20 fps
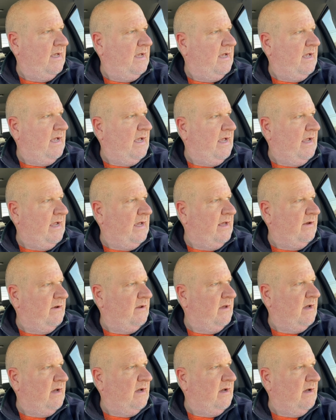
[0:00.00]
And
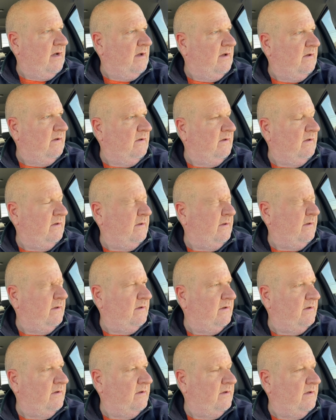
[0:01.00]
the
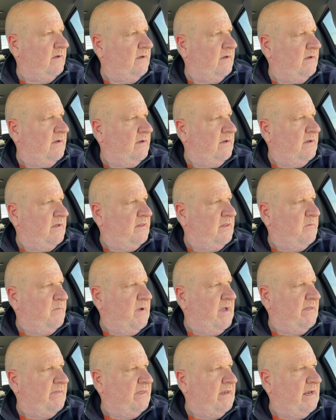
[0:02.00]

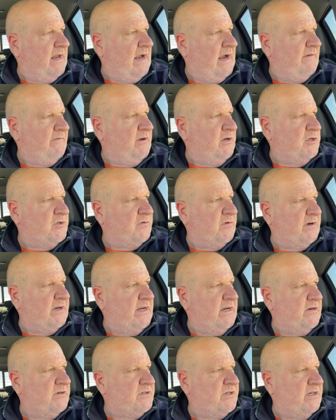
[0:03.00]
method that I've used for
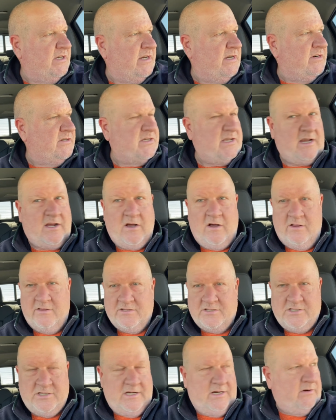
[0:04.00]
years and years I call the
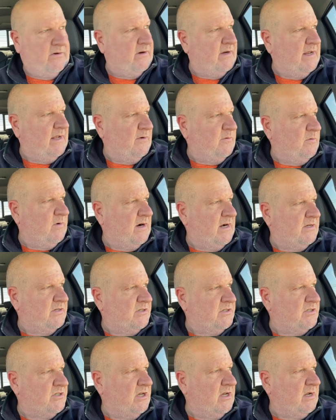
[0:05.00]
secret, where I
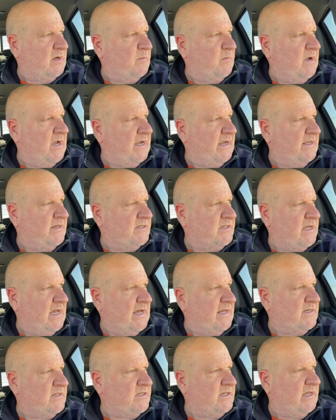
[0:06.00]
just suck it back inside
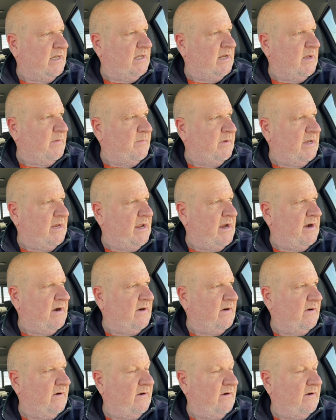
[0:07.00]
and stick it up in the air.